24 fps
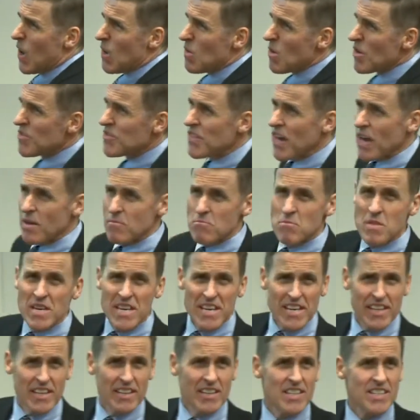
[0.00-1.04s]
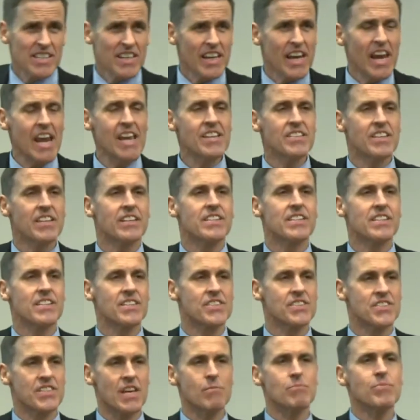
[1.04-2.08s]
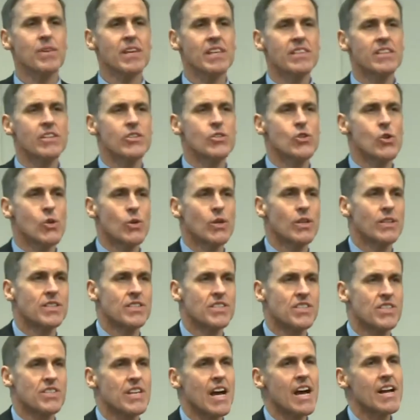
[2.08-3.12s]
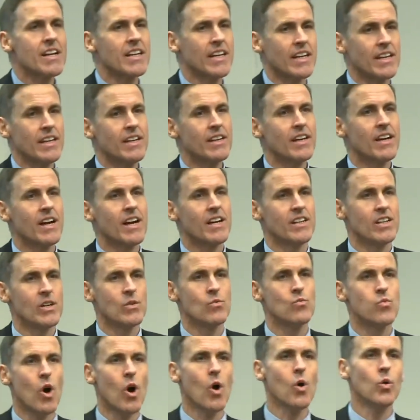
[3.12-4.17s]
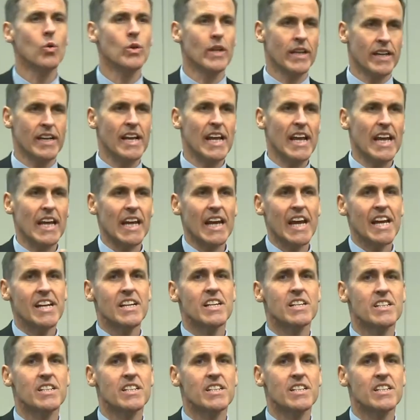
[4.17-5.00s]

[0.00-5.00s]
What that means is it's something that you can study and enrol in in